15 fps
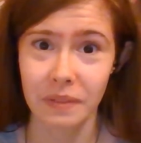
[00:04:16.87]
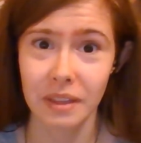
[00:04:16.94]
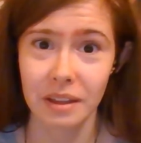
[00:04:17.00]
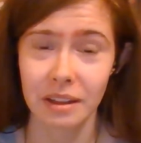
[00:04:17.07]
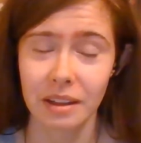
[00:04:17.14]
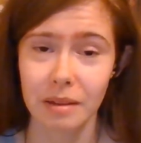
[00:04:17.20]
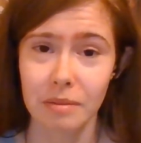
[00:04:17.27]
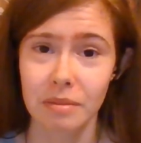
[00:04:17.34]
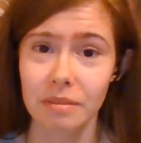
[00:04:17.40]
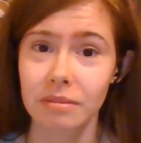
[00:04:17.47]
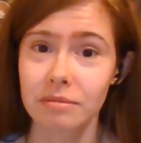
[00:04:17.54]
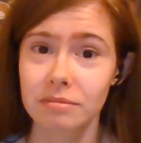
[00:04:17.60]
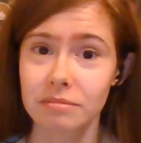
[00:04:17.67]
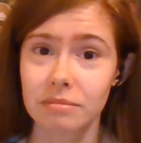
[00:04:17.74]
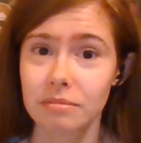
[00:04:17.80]
the
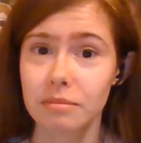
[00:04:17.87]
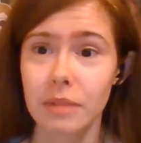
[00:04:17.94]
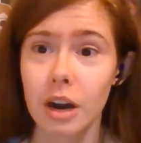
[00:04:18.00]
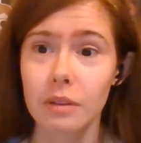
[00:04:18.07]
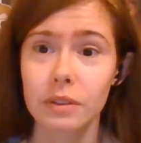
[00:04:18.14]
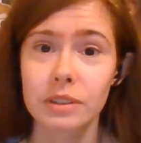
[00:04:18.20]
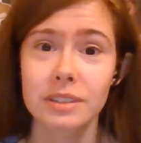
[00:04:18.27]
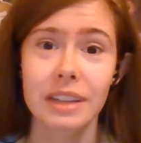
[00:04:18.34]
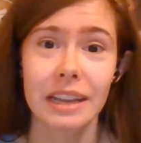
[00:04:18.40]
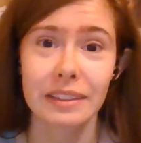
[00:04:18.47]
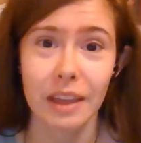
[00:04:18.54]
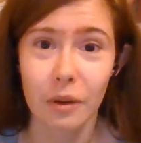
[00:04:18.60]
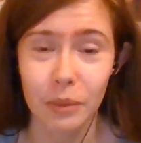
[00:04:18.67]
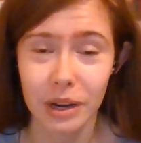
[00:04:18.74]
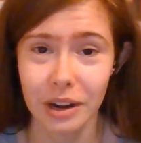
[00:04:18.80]
Marvel slate
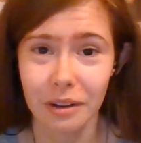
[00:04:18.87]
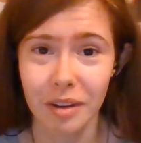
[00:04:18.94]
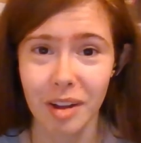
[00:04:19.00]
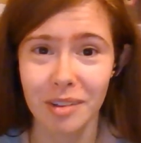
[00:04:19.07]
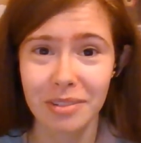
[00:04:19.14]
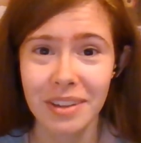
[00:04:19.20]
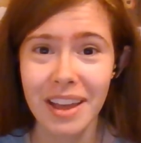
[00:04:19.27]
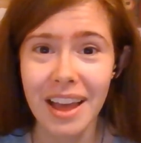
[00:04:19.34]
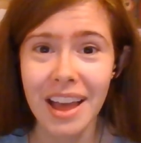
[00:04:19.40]
that we know of.